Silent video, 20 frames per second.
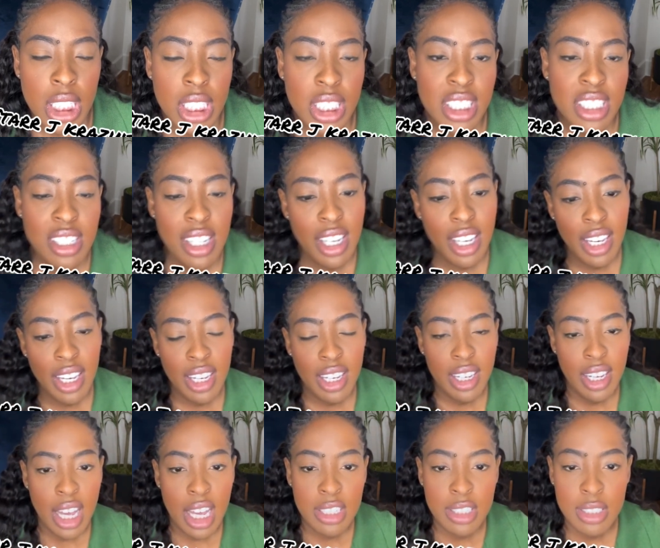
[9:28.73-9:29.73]

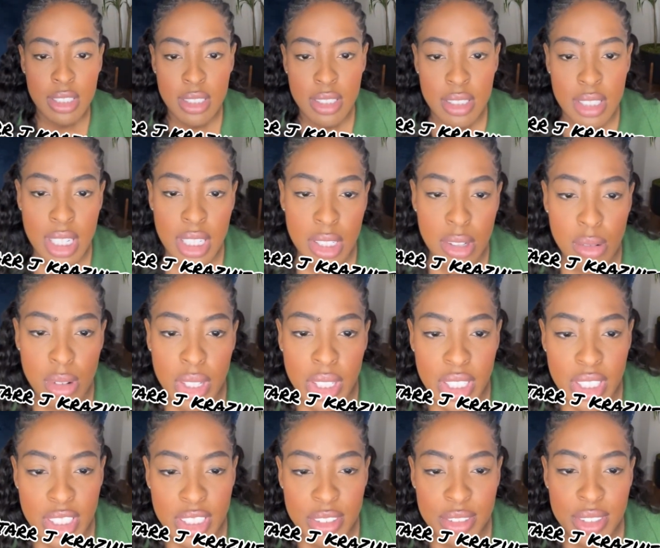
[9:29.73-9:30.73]
Yeah, I just ignore
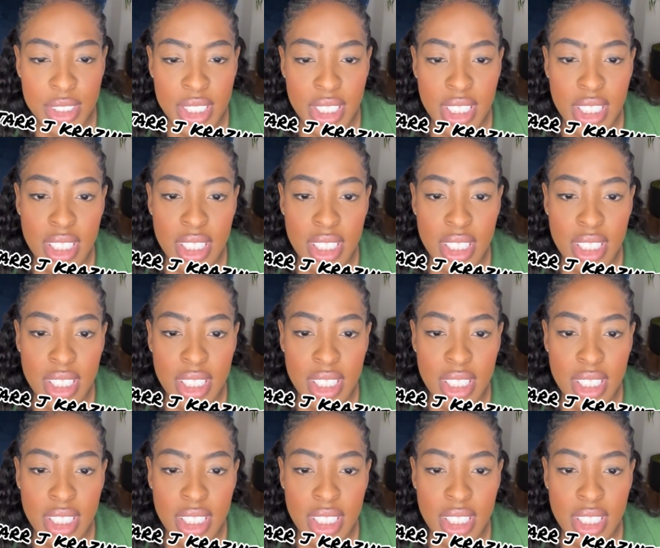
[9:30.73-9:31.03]
them.